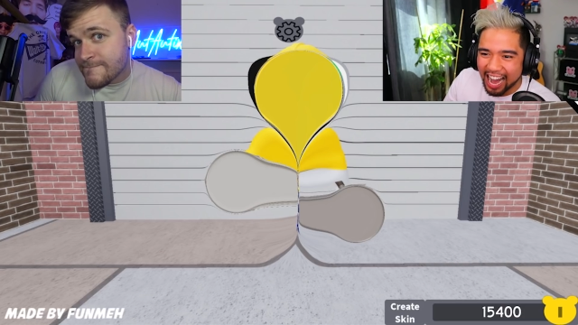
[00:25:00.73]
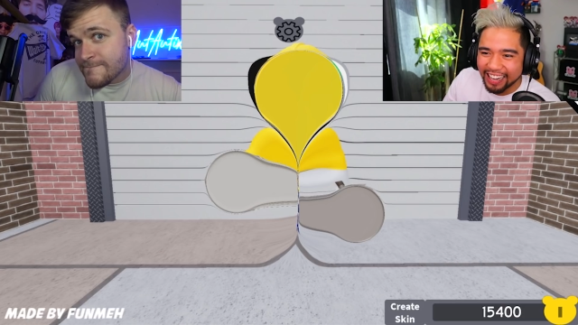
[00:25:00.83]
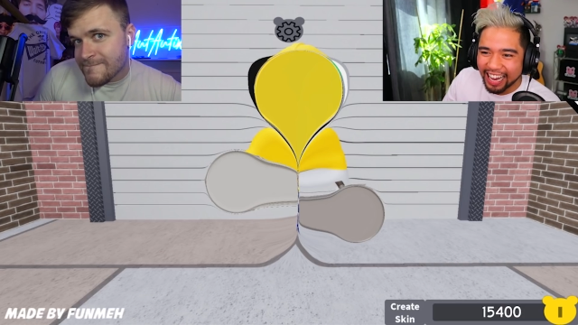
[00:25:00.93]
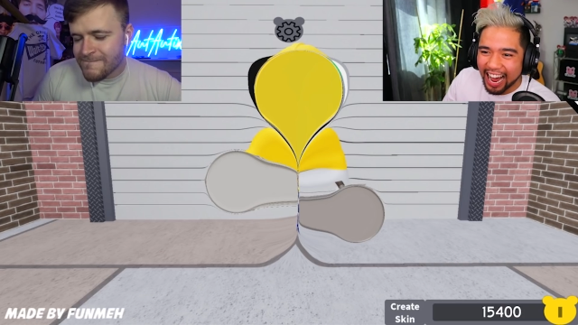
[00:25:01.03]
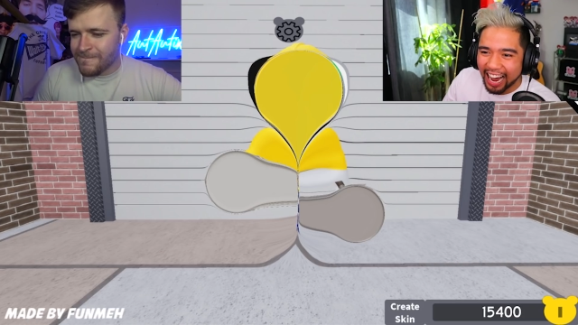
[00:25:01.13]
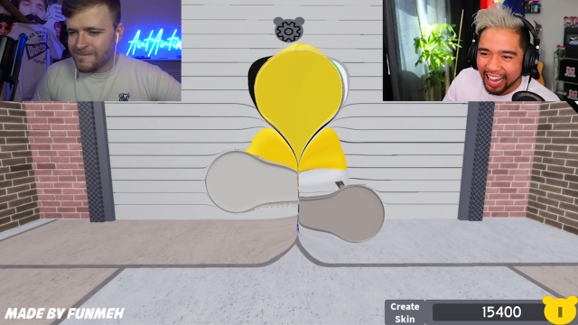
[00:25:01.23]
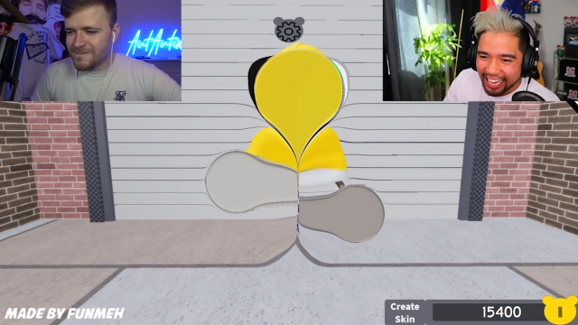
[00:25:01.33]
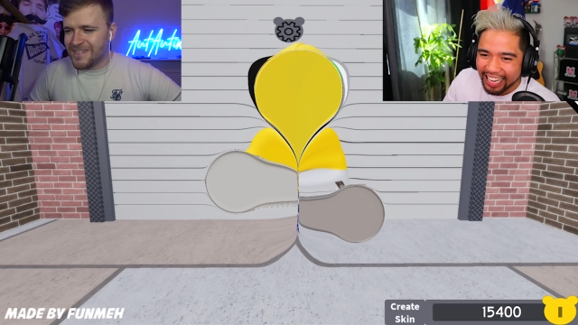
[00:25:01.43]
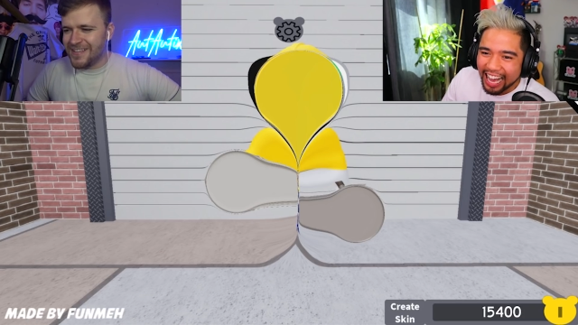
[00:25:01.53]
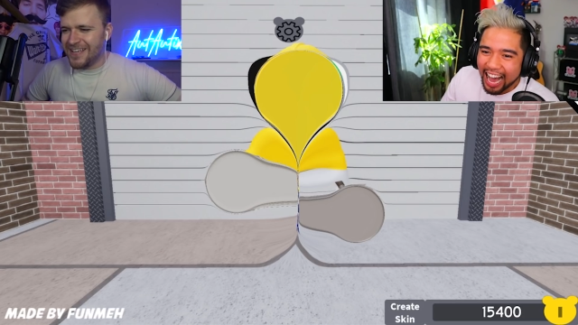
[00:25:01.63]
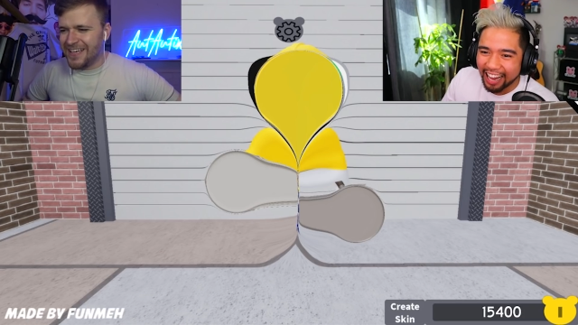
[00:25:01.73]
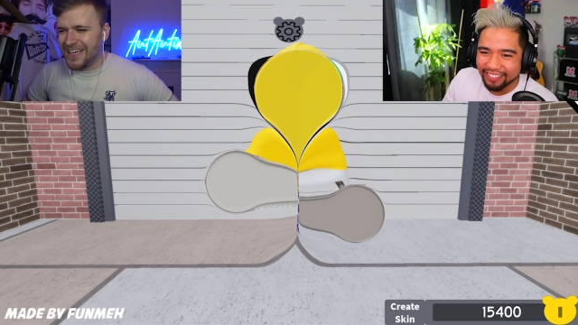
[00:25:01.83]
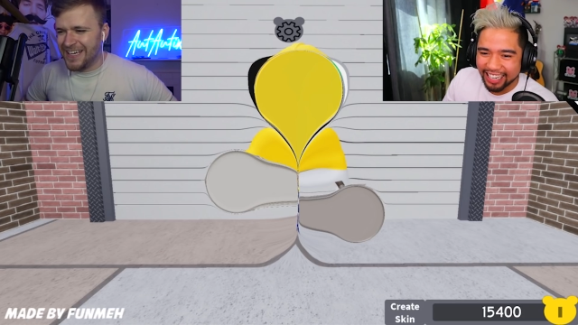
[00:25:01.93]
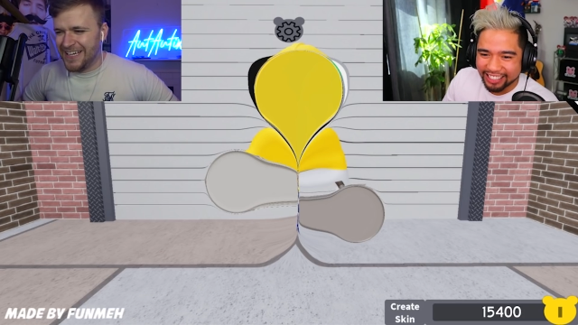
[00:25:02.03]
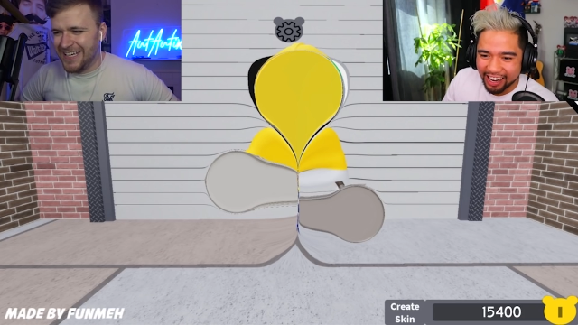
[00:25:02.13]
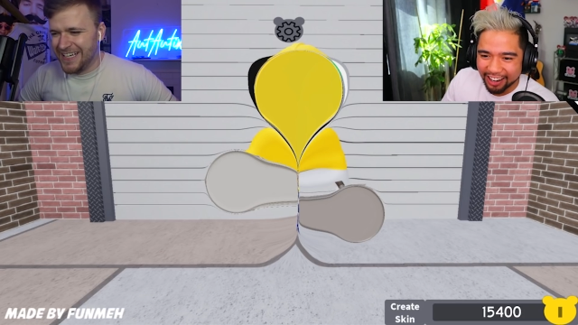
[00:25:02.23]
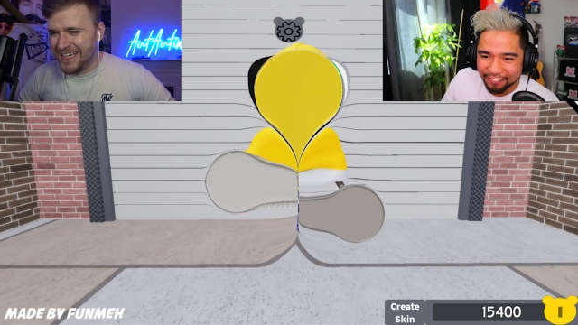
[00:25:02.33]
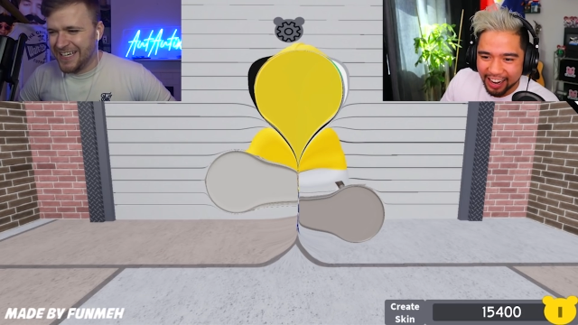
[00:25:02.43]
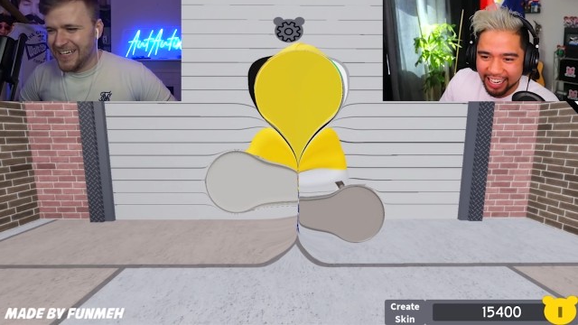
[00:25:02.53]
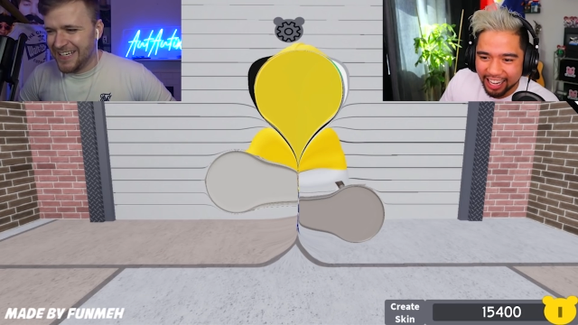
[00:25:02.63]
Speaker 1: I'm like trying to
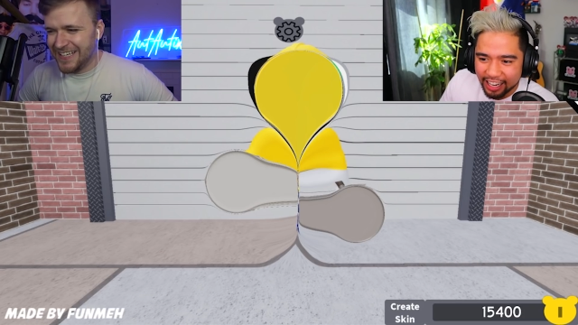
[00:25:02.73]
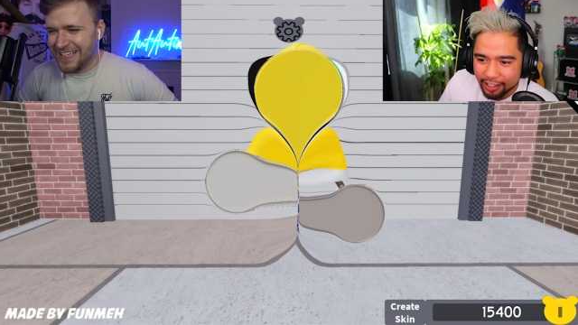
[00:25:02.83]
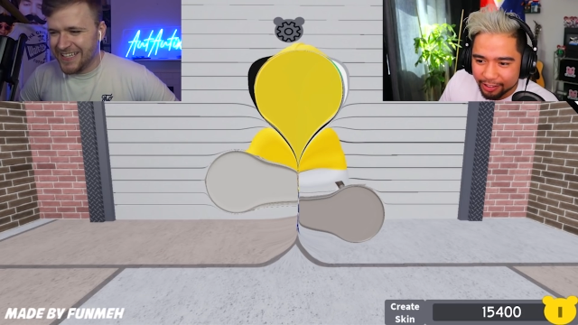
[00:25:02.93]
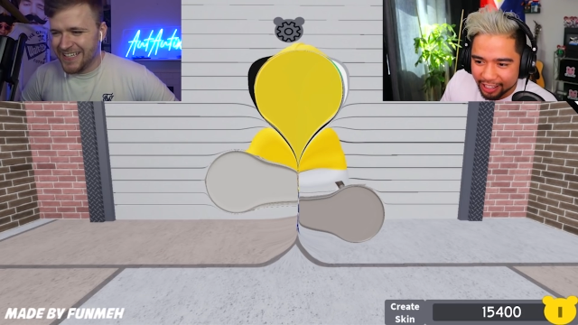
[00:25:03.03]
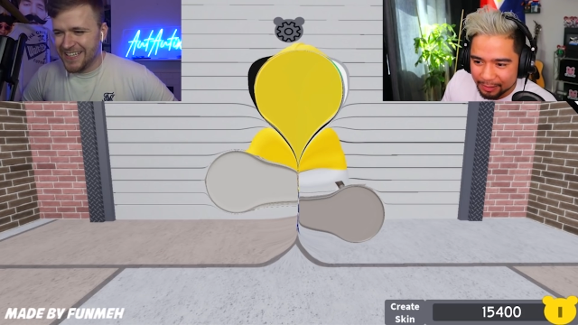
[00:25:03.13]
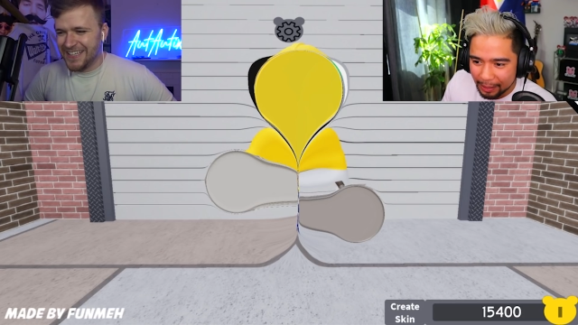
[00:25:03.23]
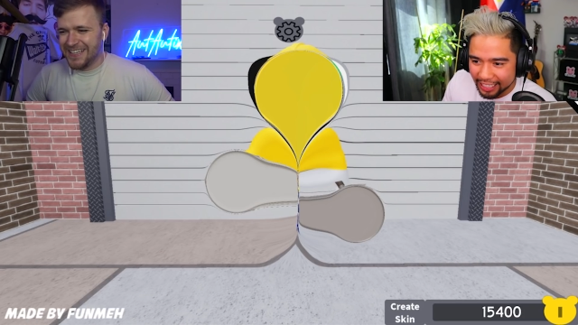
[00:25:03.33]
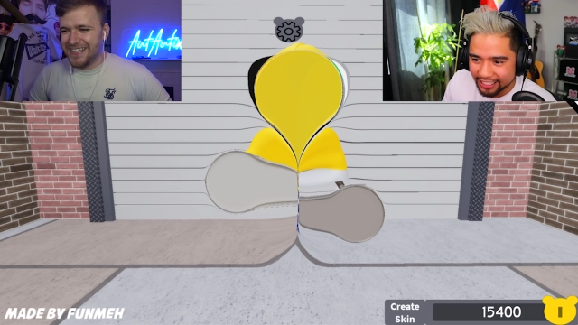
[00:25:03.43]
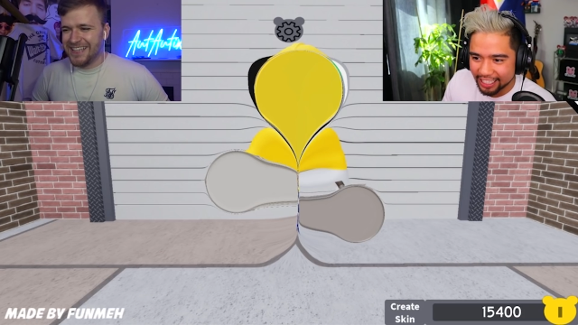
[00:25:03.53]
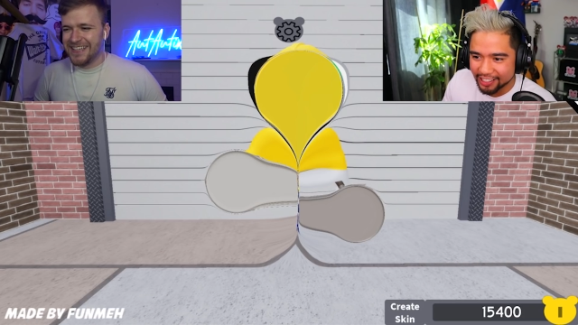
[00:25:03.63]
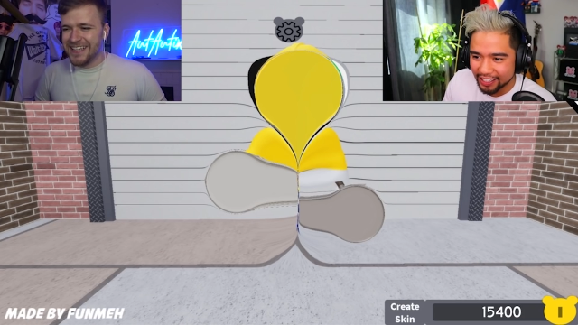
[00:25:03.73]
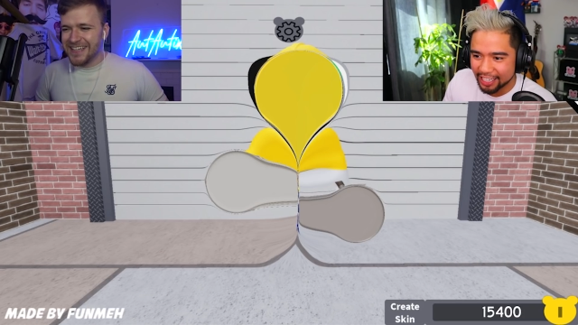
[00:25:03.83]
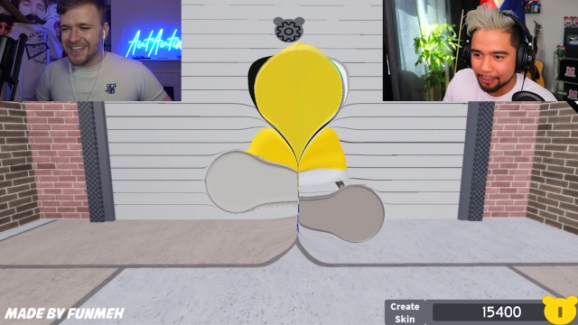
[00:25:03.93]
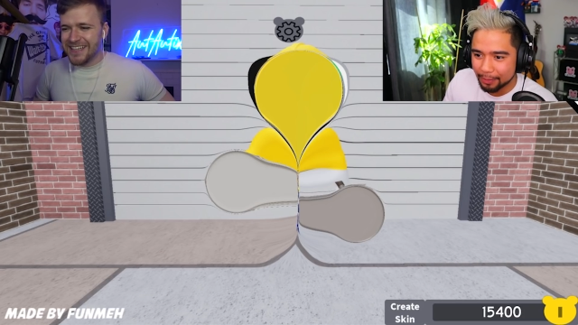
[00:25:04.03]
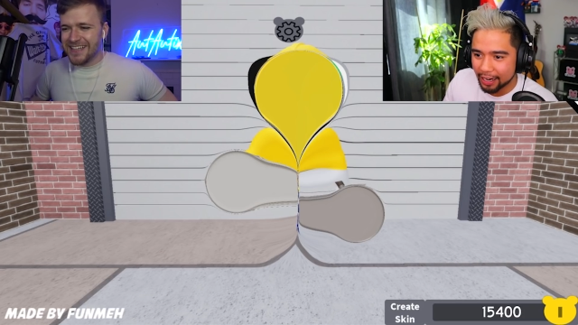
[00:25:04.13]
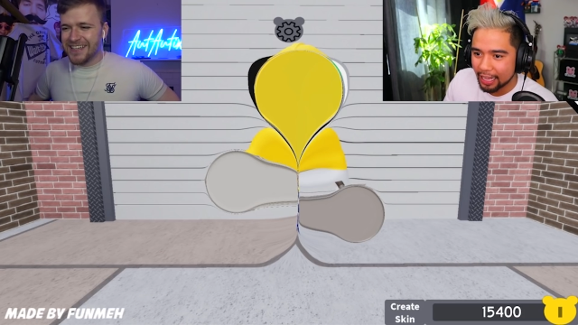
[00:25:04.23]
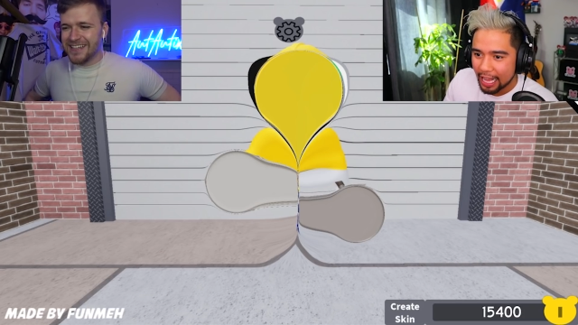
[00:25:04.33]
find out, like, oh, there's Piggy skins right there. But